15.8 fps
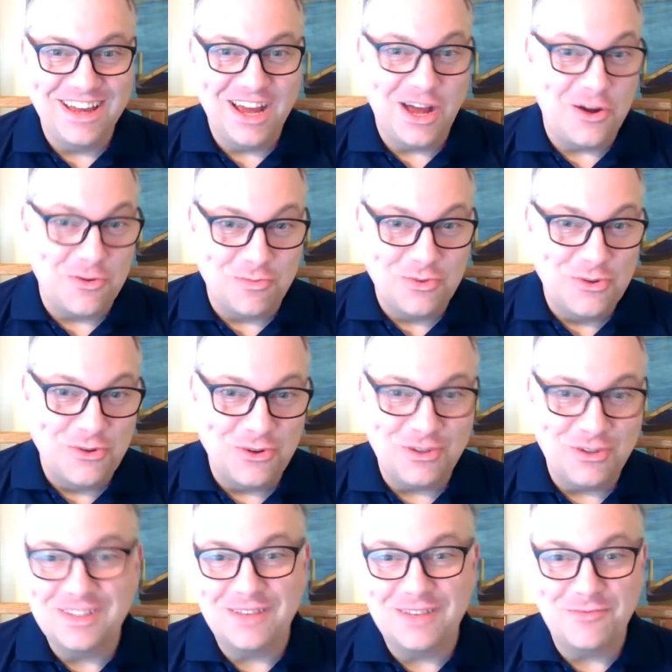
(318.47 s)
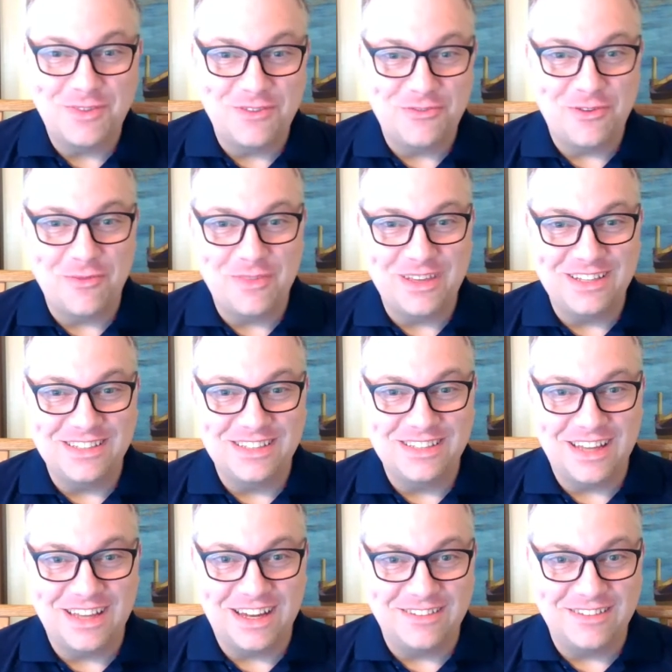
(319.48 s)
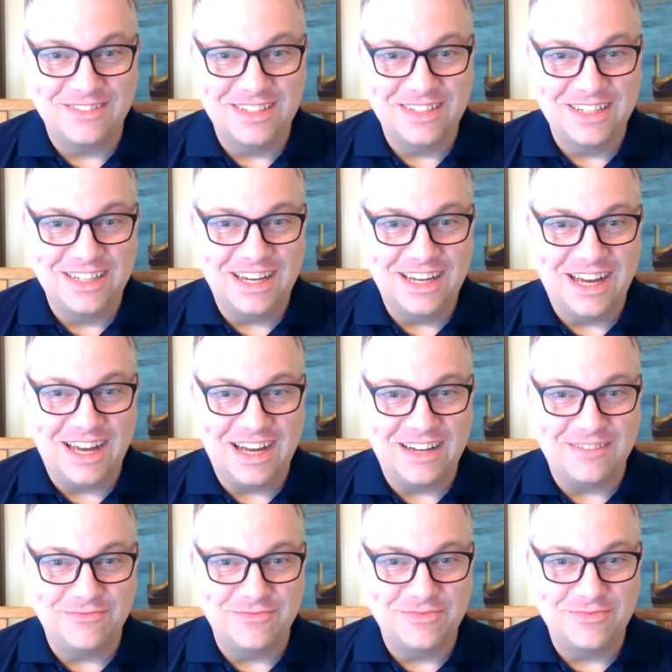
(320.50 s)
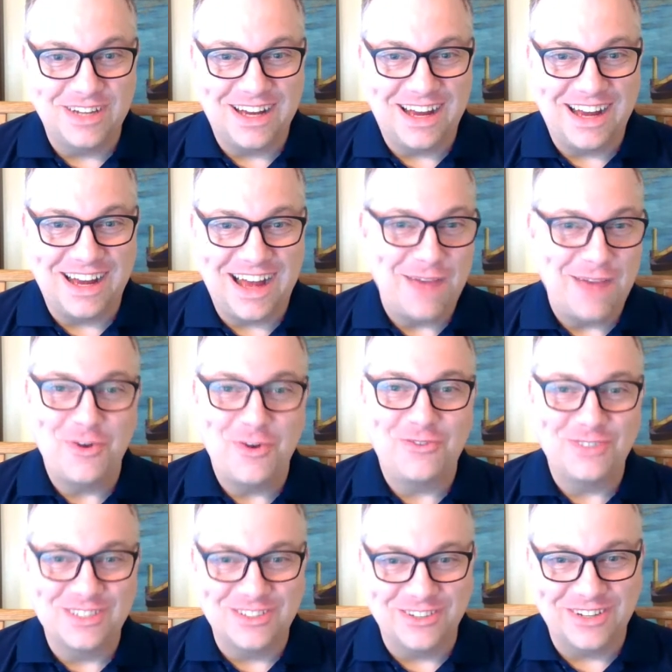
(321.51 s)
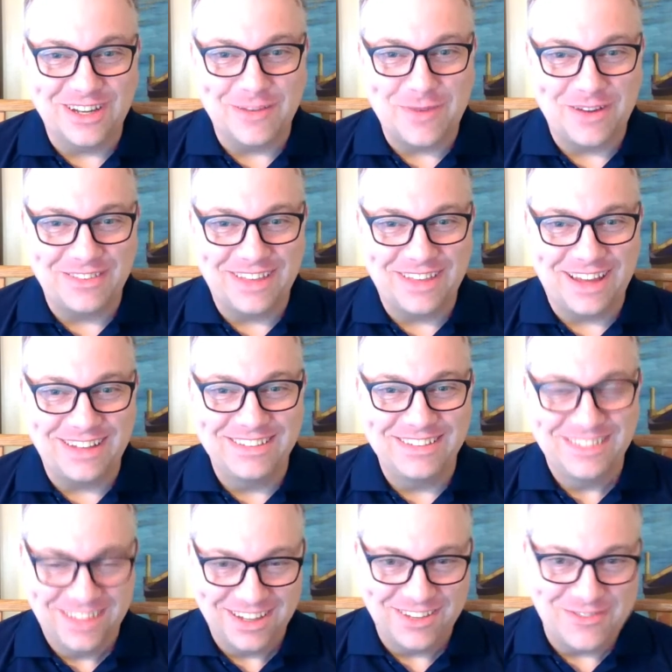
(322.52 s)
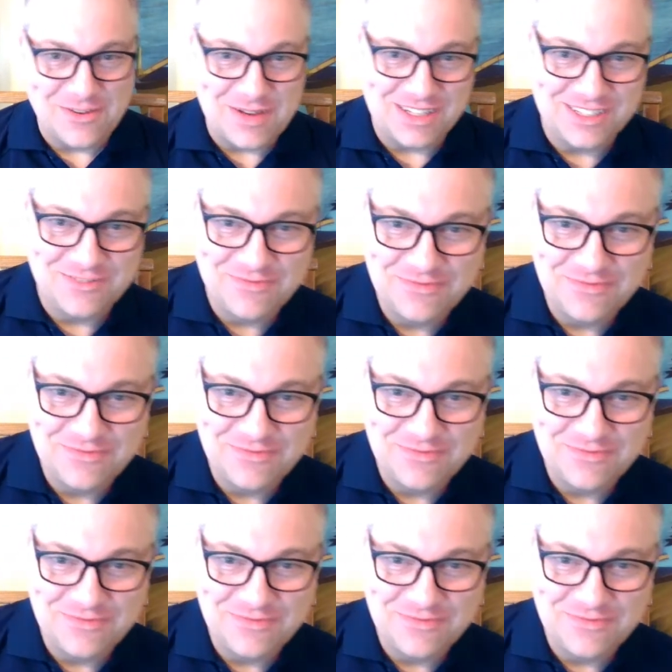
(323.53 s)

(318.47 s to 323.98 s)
I hope you learned something from this. I'm always learning about that. Thank you very much.